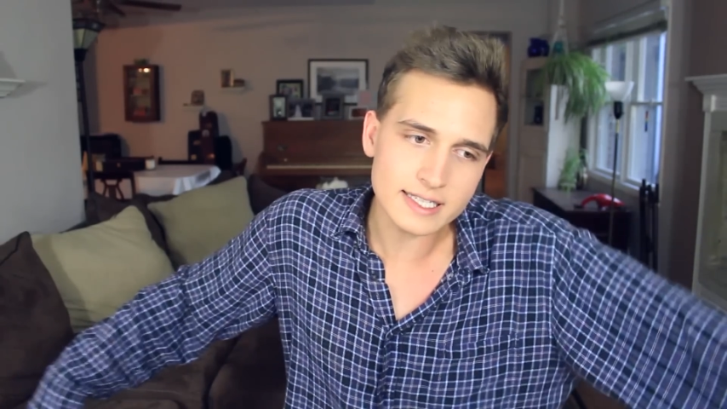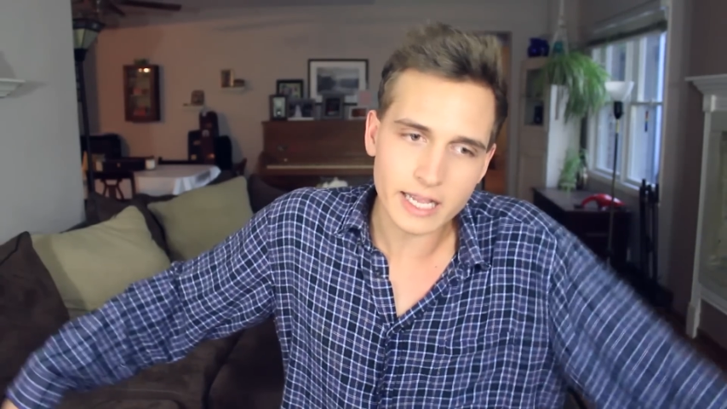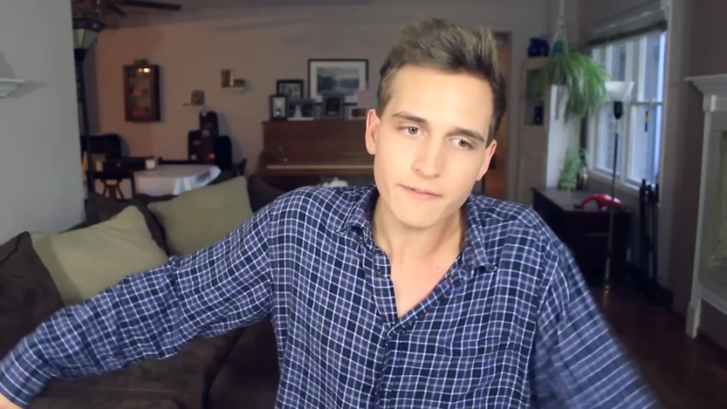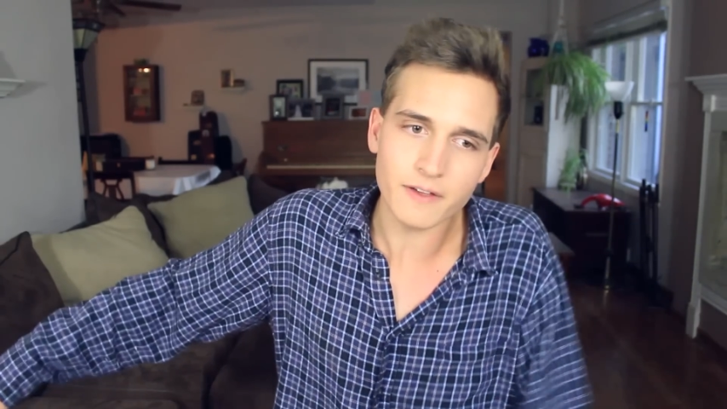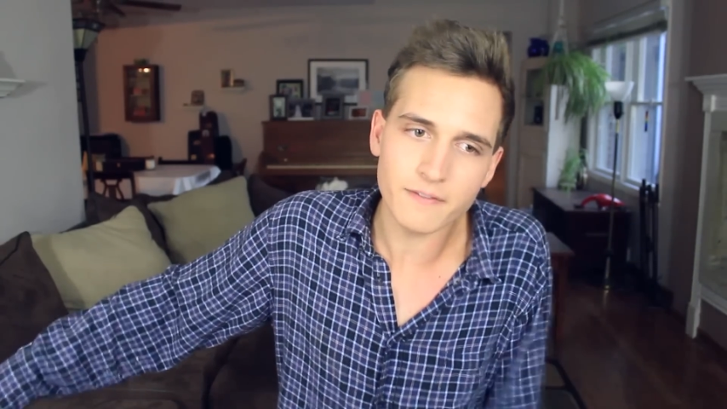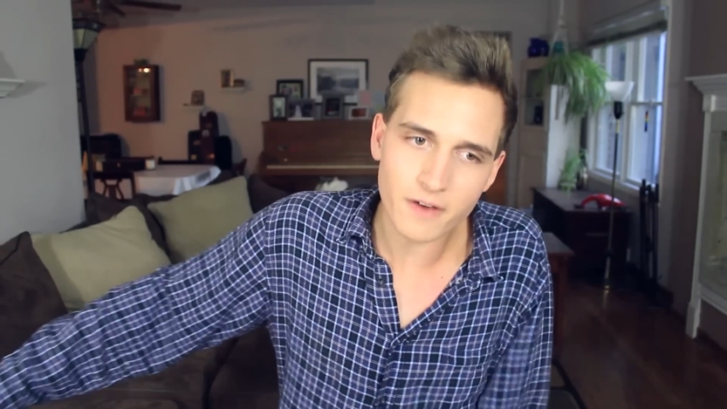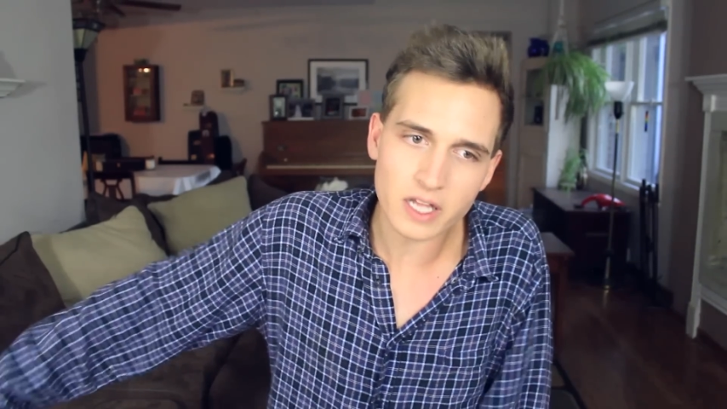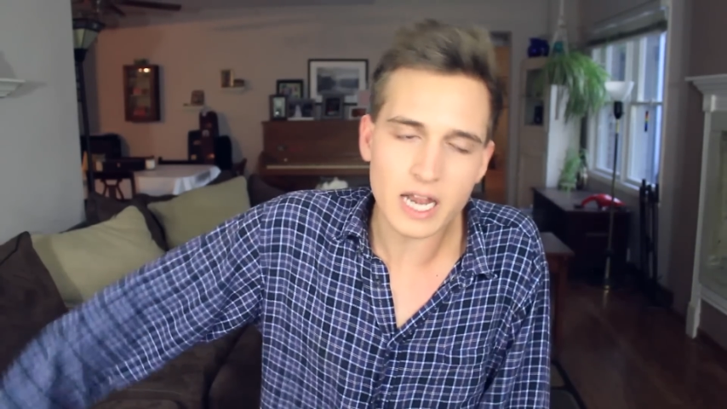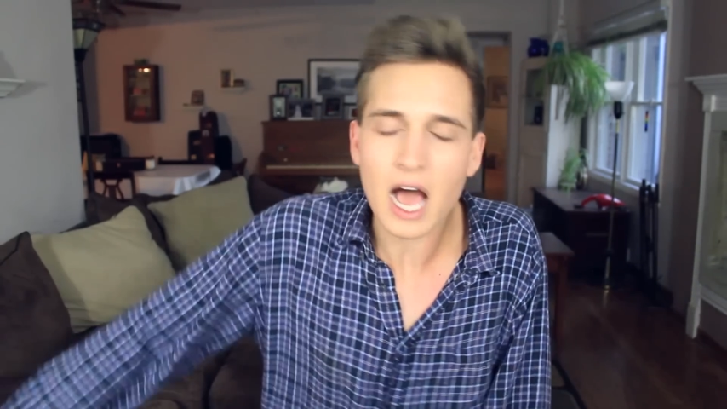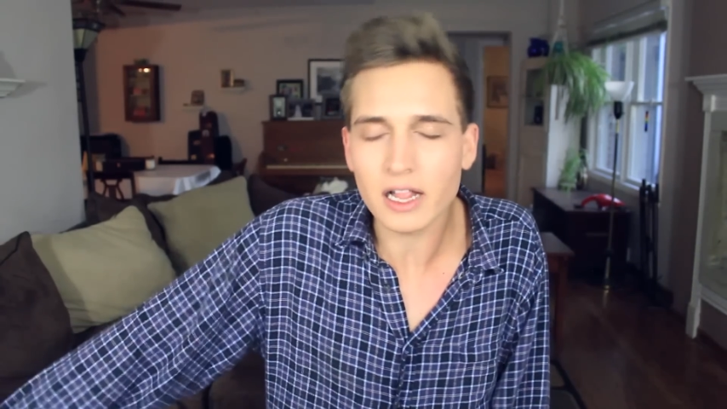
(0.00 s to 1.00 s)
safe and
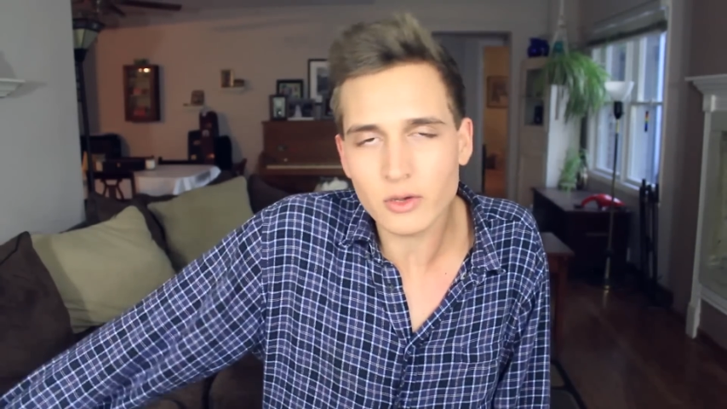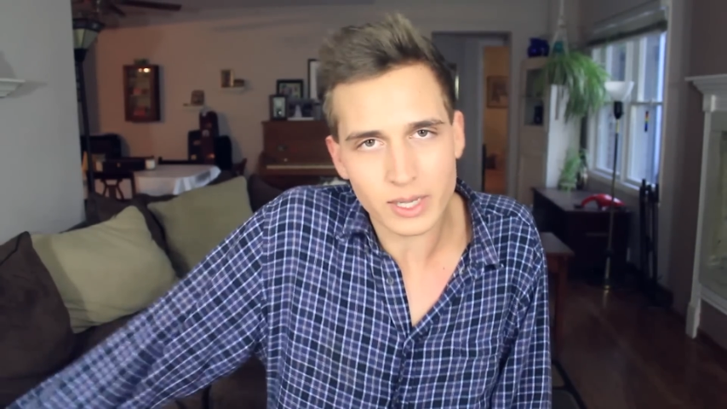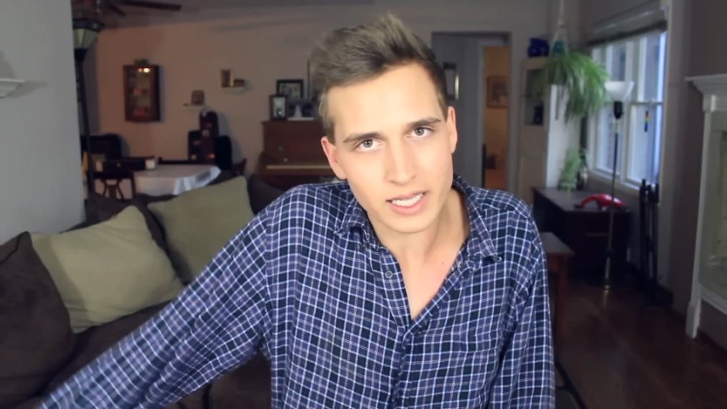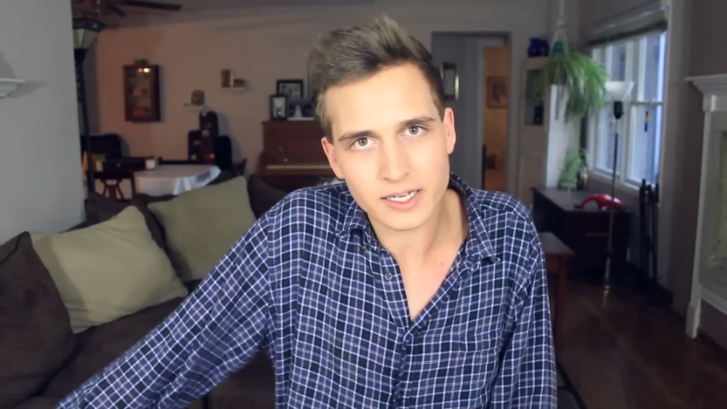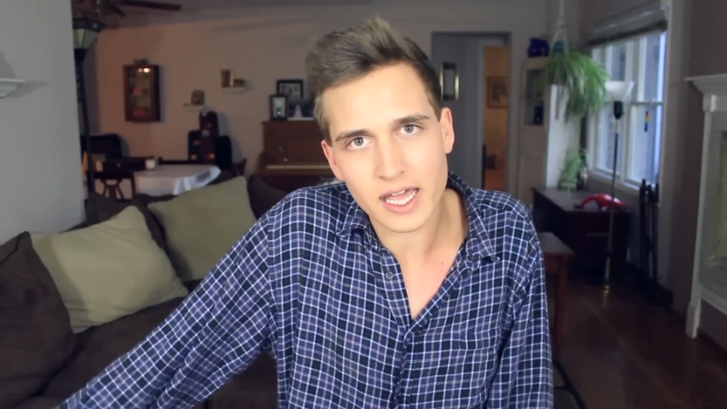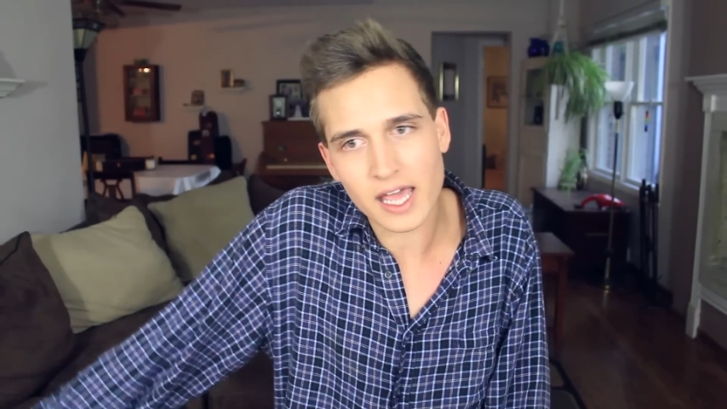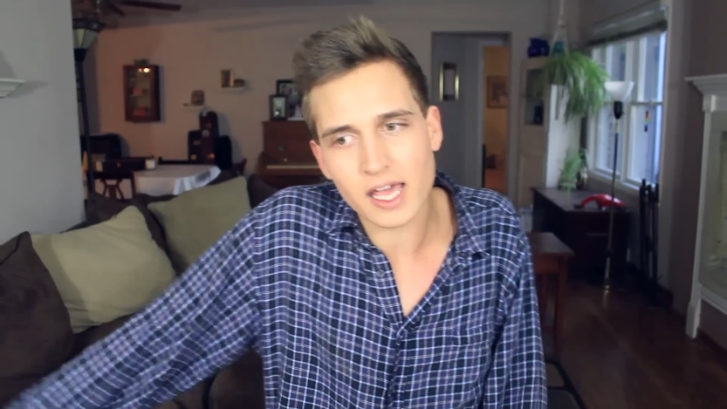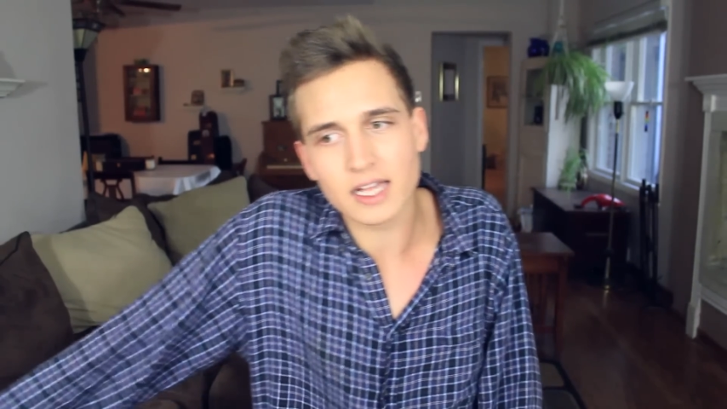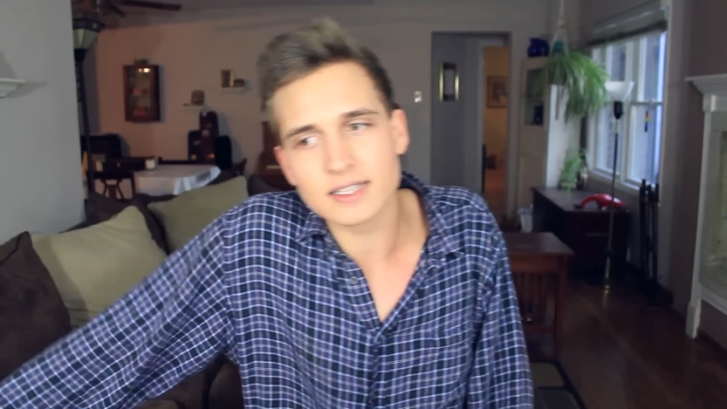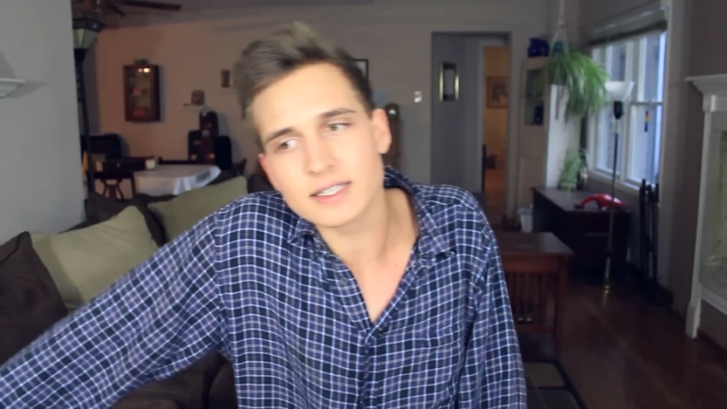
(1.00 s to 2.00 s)
fun Halloween,
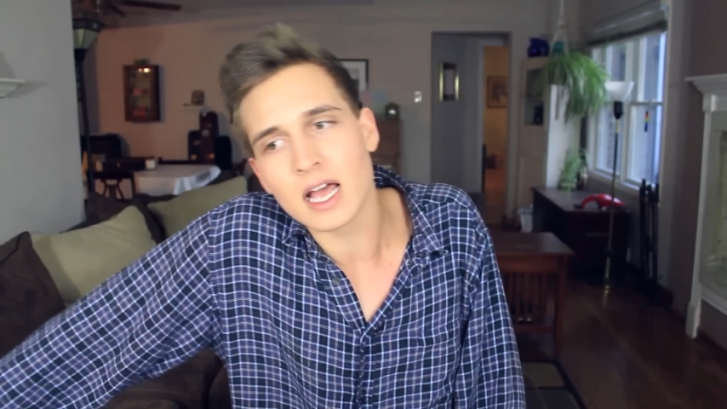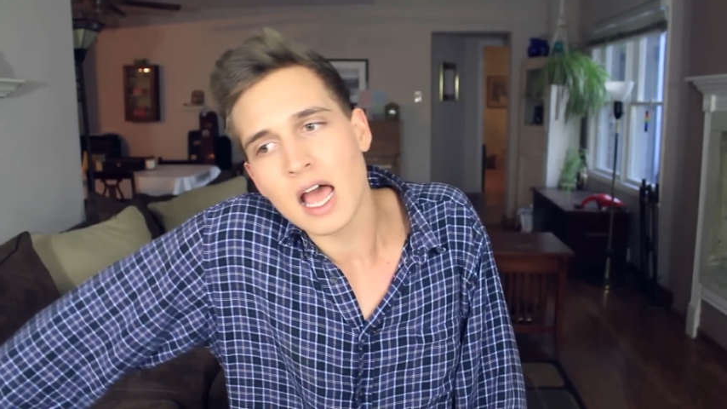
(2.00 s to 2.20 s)
and